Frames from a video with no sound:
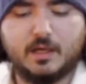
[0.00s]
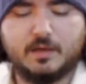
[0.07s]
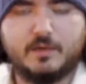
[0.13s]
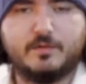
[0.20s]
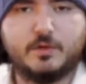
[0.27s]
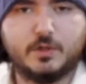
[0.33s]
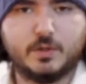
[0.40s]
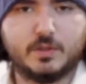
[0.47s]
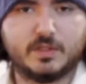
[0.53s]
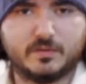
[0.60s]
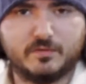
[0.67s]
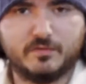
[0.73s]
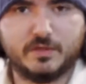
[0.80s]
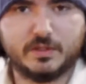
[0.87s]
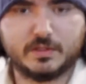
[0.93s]
If you're using
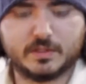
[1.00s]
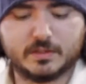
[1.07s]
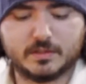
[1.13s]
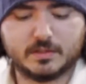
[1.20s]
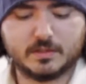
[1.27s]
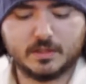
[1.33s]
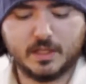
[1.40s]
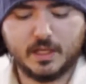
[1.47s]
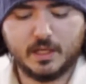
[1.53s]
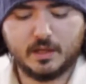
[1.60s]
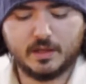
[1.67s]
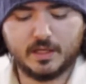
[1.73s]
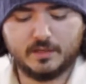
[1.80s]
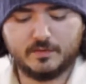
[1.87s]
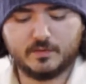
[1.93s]
filters,
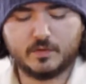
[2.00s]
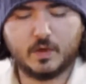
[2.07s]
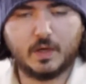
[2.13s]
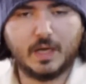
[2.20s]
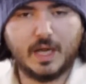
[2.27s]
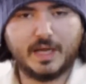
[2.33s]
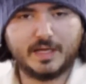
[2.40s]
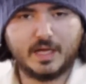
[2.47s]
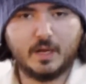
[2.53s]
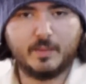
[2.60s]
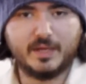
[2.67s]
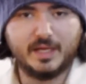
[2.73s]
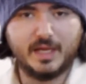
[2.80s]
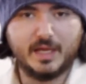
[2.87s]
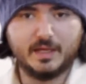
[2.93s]
then if you've got light
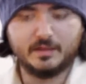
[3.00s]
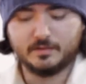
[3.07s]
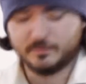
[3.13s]
coming in